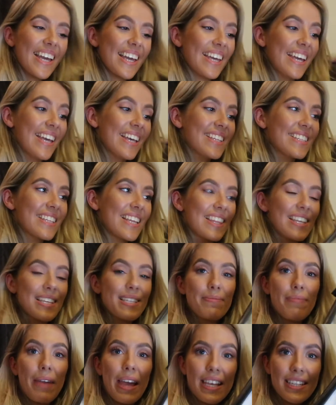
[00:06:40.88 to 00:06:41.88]
is these
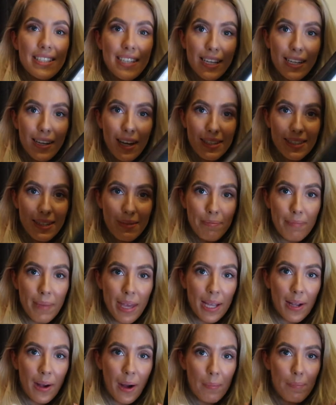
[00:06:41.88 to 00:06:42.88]
amazing like
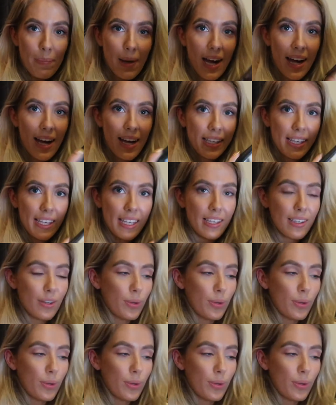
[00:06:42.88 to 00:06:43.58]
makeup bag